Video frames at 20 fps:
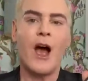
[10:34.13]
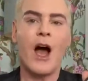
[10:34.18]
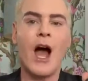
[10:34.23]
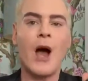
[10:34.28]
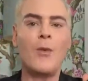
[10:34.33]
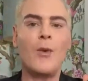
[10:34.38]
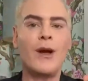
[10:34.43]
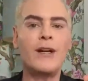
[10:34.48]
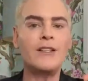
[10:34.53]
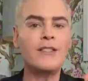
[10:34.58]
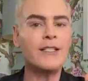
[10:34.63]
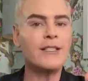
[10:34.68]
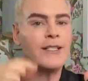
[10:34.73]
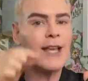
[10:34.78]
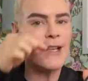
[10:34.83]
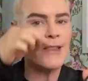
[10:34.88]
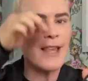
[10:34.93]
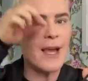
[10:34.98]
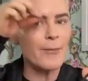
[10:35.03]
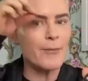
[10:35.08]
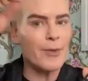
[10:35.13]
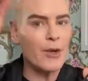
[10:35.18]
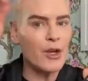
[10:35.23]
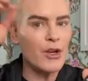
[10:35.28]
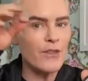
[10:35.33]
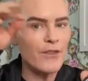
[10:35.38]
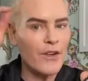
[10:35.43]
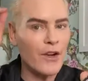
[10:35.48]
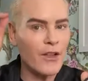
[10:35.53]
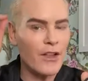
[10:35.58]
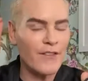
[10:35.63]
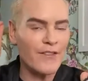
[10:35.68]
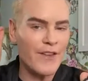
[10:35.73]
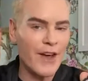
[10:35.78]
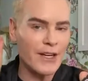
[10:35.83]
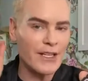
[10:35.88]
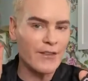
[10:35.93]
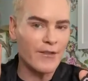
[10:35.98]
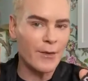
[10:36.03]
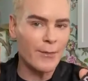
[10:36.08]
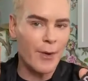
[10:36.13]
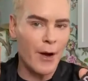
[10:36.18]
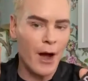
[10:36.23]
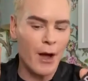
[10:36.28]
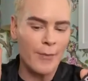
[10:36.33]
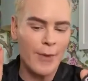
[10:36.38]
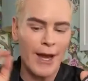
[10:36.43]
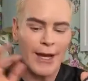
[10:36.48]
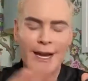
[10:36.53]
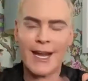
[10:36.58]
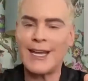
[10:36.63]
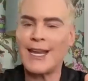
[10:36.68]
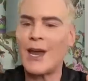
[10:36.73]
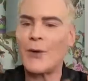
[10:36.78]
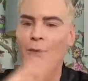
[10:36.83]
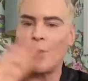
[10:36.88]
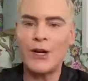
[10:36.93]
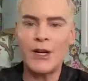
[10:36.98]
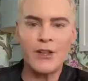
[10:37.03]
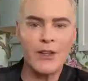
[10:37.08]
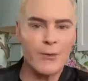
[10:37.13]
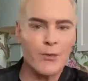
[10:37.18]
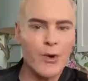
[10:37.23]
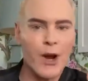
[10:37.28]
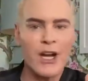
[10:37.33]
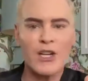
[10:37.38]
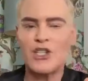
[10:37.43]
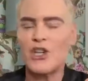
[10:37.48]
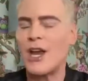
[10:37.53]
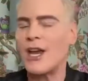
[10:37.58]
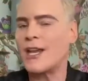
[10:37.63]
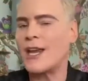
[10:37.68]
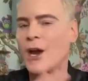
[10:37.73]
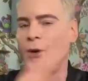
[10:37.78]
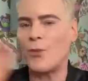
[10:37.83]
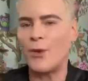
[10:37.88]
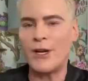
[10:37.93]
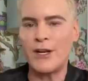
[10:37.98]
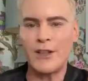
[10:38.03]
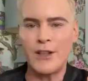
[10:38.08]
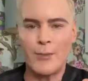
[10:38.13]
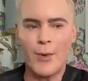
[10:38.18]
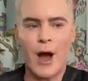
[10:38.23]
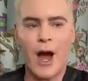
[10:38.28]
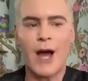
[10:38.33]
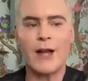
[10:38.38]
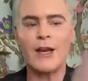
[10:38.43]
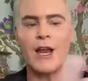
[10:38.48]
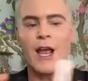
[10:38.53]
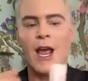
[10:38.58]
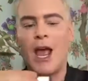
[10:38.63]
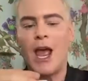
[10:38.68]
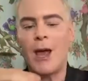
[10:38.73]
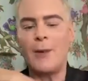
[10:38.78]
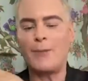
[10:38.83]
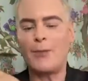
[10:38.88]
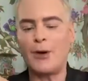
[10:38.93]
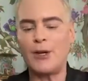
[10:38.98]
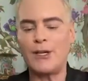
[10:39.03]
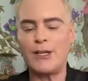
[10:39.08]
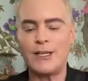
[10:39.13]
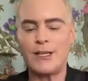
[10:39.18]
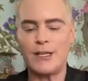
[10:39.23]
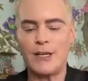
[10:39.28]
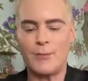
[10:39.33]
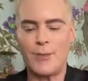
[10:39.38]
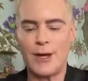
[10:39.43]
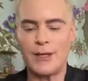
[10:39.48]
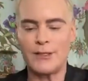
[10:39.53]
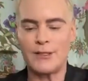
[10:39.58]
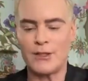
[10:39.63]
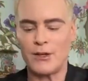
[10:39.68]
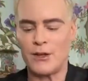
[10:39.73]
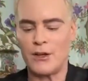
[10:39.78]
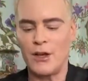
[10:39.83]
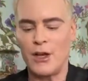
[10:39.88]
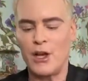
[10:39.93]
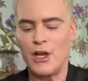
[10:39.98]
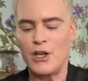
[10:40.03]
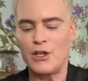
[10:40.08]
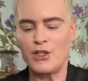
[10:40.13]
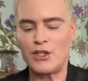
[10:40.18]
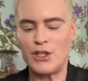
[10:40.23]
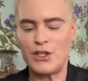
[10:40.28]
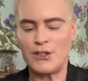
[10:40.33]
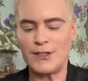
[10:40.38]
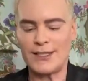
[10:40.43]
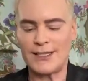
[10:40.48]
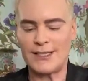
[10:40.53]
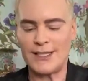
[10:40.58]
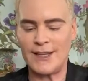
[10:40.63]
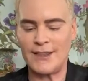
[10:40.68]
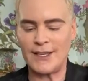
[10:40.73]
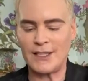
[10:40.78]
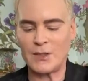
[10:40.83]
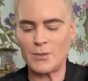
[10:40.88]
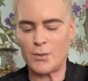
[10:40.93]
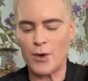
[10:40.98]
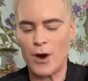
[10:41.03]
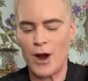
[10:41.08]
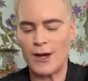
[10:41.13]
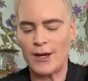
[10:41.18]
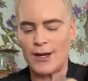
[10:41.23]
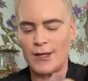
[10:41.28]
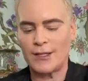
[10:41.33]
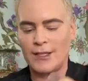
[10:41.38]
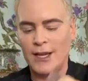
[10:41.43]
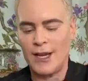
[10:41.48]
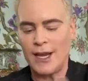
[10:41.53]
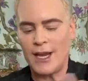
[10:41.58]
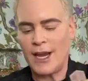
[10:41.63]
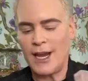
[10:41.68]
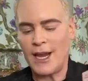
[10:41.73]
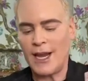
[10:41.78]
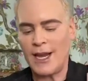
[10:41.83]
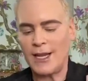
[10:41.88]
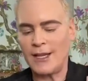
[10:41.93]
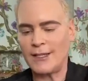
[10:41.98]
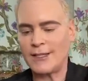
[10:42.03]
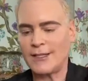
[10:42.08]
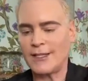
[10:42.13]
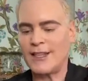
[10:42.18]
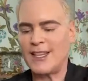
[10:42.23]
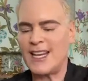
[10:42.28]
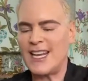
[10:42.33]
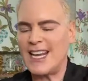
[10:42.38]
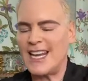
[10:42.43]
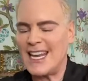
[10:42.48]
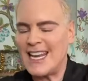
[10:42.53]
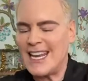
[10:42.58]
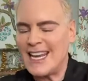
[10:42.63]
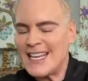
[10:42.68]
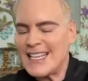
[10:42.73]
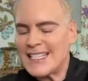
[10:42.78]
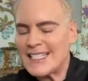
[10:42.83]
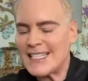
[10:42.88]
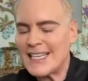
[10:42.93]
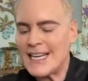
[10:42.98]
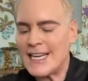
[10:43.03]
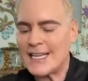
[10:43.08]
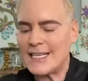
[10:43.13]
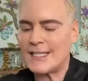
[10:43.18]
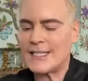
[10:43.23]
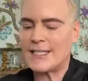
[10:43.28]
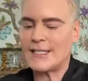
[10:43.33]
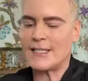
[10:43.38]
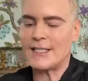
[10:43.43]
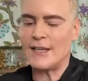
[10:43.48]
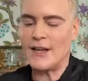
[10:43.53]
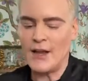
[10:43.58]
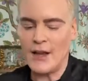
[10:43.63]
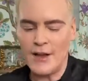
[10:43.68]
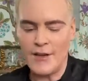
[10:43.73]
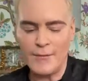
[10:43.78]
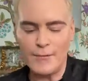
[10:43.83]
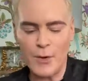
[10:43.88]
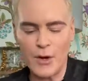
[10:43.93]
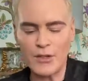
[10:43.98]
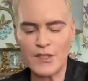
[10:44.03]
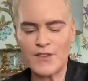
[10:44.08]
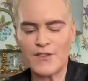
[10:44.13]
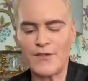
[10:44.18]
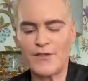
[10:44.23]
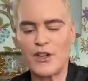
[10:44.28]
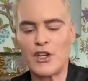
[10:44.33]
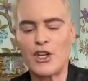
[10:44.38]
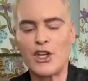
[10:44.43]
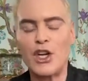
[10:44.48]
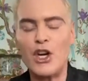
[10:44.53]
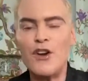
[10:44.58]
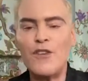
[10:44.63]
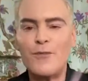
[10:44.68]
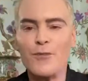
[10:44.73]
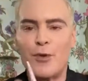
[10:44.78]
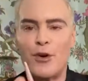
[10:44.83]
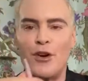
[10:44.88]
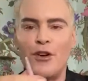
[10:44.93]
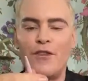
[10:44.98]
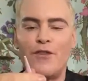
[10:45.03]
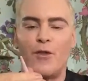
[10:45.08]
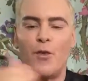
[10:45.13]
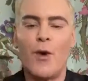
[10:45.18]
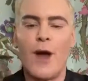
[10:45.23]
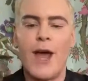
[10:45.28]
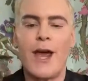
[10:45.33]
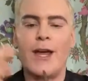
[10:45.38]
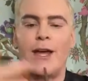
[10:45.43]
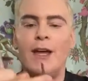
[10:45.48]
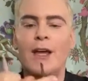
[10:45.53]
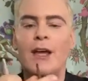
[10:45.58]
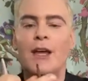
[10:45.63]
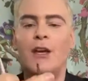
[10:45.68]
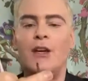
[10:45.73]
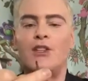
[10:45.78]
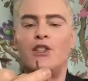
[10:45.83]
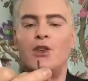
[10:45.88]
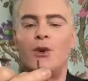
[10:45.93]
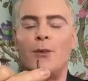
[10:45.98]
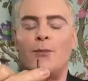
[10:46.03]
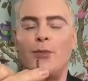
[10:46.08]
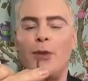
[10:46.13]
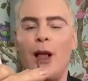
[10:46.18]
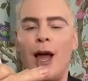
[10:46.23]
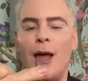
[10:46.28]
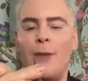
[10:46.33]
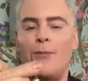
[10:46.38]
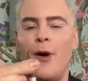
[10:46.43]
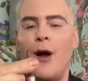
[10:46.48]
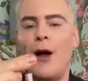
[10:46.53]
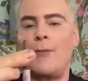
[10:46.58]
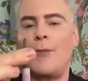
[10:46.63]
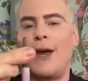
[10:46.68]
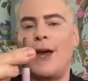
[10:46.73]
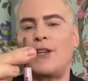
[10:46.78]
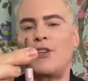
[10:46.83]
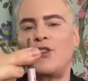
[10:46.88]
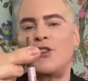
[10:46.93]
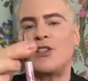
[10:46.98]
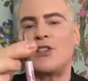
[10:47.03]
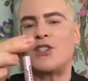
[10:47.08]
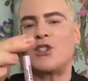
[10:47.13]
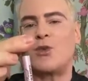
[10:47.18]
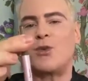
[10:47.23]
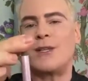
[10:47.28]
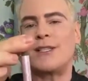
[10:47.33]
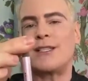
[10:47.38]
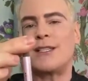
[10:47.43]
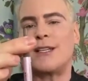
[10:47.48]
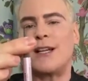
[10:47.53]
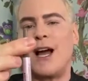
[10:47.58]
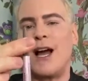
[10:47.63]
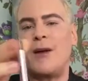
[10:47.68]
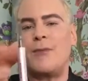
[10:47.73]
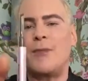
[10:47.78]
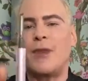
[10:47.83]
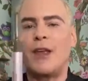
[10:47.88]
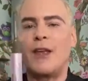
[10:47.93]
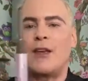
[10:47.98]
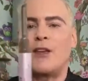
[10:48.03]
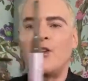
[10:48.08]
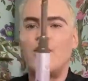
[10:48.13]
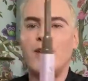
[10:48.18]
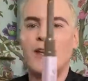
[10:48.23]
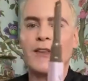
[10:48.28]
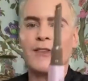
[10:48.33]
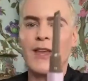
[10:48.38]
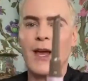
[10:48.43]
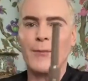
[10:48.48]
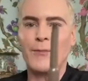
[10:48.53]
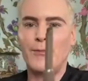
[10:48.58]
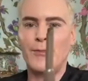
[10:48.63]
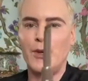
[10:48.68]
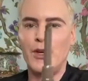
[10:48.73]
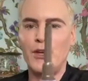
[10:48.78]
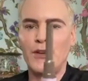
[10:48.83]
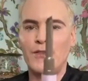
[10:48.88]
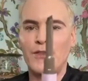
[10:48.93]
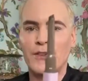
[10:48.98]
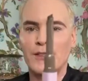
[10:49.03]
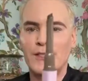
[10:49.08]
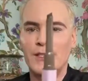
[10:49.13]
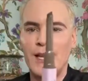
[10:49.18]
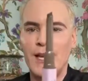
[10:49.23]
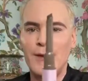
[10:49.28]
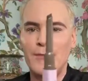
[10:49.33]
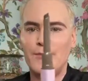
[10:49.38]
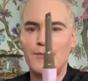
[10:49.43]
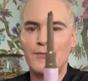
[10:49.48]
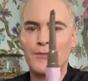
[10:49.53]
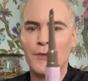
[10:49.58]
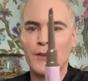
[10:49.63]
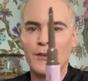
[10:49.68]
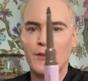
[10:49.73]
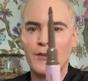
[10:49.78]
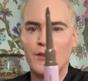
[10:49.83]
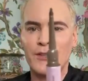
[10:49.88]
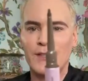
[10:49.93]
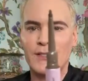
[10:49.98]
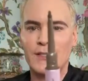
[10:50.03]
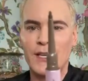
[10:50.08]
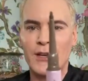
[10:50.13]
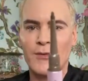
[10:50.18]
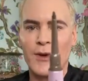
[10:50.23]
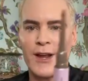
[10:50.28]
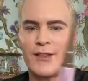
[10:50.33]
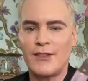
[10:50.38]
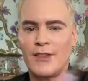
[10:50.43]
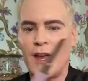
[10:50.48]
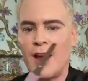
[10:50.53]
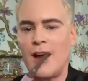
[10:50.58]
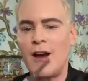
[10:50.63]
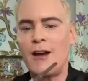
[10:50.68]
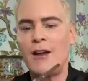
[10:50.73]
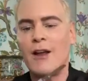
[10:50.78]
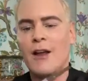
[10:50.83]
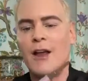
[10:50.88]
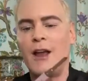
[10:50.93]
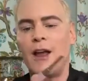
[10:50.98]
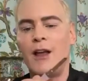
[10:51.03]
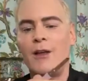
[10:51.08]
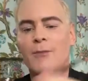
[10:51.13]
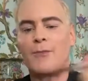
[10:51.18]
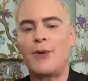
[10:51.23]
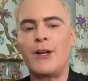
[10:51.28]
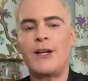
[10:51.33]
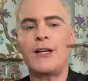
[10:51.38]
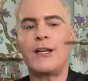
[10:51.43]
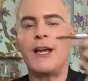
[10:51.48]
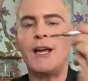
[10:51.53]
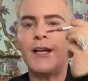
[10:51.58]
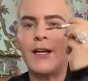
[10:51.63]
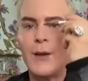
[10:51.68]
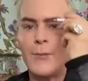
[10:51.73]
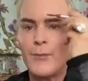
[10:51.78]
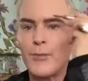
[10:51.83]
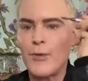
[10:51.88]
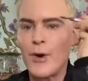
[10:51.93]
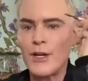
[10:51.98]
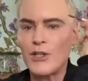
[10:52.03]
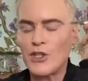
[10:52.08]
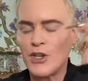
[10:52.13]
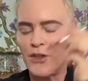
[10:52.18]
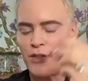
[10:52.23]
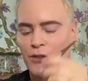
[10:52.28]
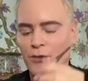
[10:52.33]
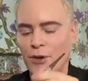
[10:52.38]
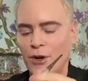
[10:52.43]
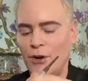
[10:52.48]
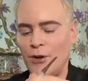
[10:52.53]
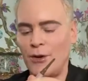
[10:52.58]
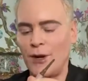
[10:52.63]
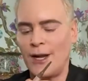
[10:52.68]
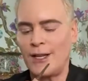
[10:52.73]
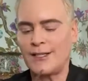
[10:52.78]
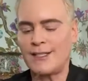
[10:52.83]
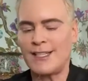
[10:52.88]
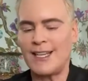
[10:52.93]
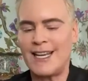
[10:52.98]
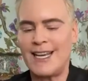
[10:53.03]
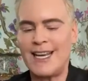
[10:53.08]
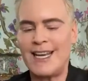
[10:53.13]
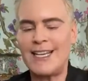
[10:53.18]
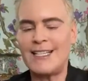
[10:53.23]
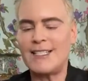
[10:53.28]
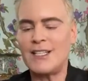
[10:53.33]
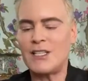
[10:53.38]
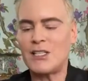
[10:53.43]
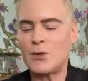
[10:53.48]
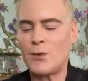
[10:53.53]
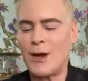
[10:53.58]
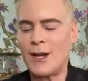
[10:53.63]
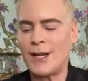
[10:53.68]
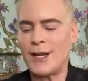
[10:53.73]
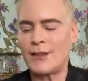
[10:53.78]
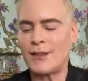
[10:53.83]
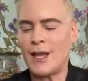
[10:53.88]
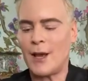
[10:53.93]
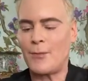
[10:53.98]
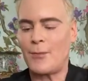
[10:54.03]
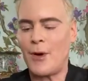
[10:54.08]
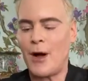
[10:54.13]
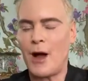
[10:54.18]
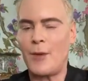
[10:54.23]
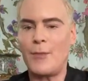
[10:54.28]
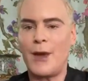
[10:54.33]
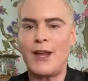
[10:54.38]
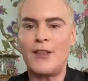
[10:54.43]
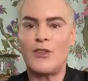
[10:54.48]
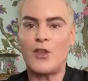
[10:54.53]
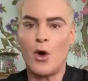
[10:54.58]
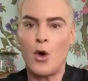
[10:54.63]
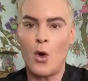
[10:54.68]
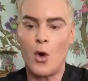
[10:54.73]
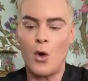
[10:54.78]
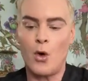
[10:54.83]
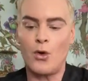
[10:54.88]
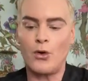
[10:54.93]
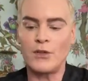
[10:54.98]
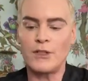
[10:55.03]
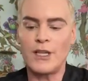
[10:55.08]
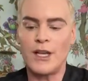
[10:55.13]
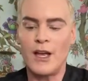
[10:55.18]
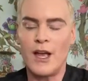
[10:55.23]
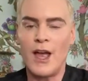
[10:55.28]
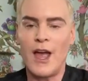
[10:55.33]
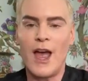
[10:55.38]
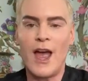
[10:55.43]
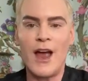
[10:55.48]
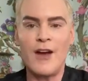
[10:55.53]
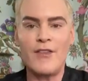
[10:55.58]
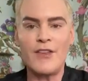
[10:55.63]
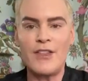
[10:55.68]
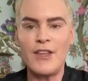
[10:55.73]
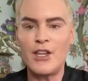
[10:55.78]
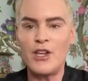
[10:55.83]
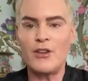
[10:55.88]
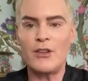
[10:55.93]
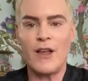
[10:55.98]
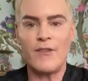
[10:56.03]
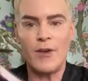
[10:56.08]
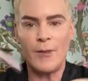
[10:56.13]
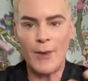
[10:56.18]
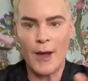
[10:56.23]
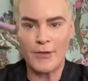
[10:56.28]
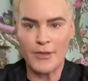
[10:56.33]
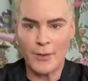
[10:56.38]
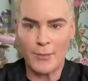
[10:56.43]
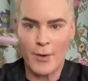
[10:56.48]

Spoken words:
I wanted to take that beautiful effect of a pomade and get rid of the brush, get rid of the pot, and put it in a pencil. So you'll see this product is the easiest, most goof-proof way to apply pomade. You just twist it up, you get that beautiful tip, you see right there, put it in, brush it through. It's the easiest way to get that pomade, the hold. Everything you love about